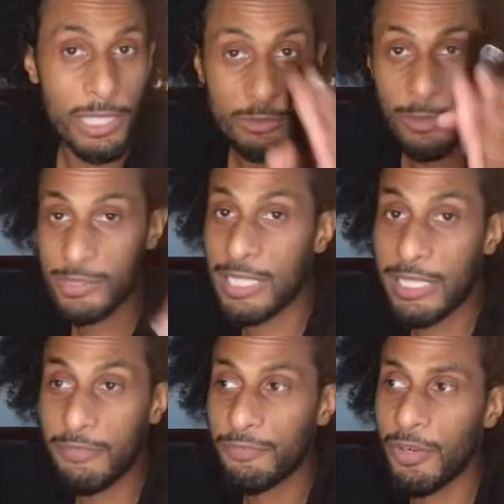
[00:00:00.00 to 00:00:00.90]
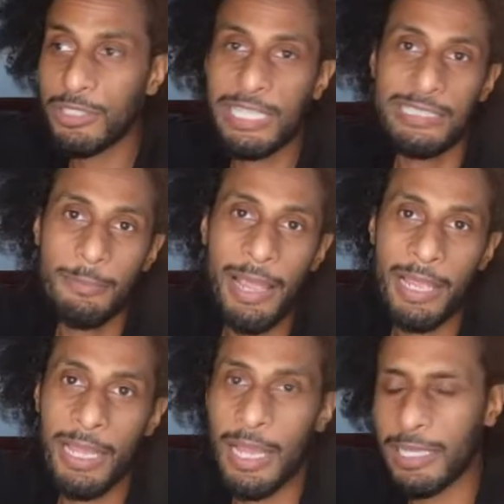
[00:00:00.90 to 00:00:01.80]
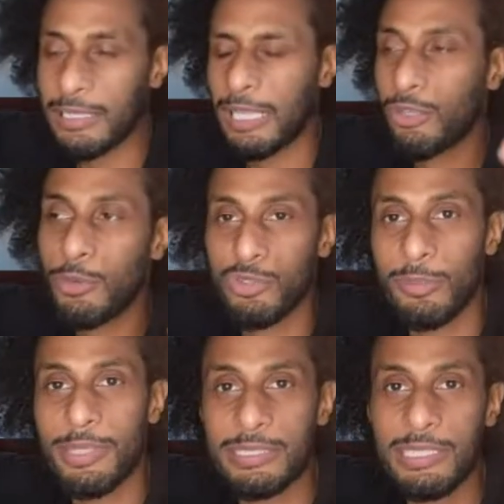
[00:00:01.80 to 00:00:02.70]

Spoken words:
That's what I was thinking at first. Like, he's a bad guy. Like, no one's going to miss